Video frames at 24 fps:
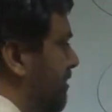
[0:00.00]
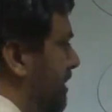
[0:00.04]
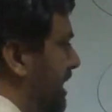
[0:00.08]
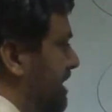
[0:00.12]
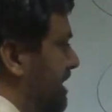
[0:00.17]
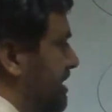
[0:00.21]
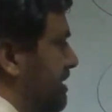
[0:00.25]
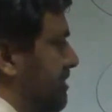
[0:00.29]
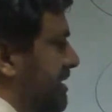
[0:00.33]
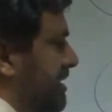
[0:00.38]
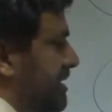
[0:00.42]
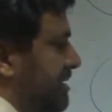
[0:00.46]

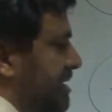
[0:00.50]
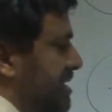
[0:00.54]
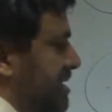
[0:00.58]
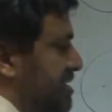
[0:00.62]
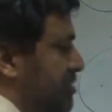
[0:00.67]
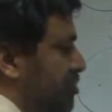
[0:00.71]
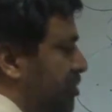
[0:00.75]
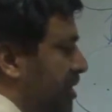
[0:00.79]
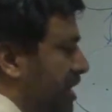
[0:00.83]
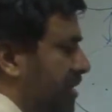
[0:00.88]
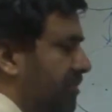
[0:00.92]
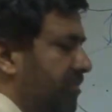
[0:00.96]
match, but
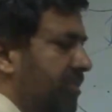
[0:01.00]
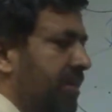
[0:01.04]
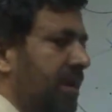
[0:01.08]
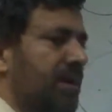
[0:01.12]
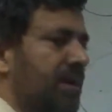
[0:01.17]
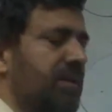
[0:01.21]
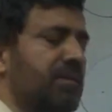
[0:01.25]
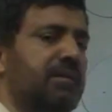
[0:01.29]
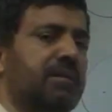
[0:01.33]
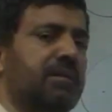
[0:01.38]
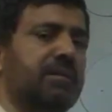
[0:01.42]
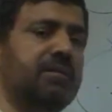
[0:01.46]
this
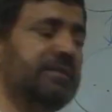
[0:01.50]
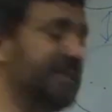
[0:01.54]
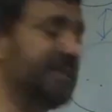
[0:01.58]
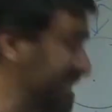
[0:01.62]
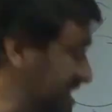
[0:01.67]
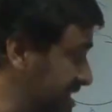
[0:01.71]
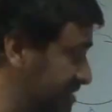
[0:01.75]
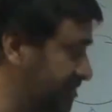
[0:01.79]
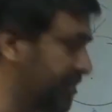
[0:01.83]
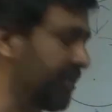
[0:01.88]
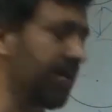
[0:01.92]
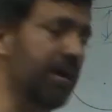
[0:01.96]
flower,
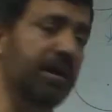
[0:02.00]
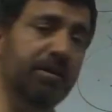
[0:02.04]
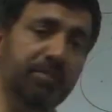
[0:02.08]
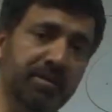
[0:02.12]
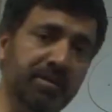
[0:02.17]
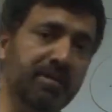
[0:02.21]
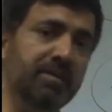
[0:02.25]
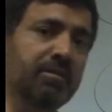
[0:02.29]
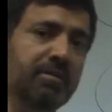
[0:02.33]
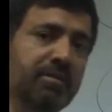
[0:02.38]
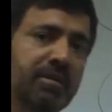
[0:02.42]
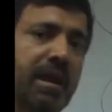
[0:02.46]

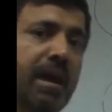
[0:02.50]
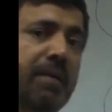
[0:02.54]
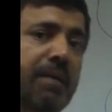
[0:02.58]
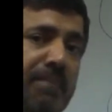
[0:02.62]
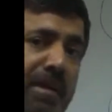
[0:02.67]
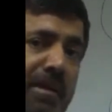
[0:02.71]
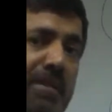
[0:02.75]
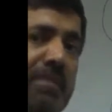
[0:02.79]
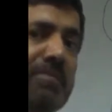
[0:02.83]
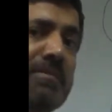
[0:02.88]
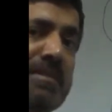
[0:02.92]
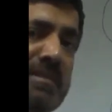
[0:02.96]
okay, I'm
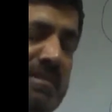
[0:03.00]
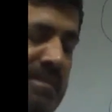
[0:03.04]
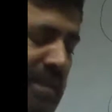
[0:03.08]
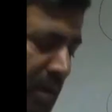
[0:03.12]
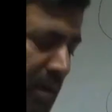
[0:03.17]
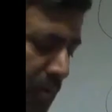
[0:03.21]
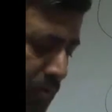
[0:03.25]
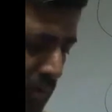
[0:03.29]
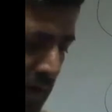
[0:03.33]
not even saying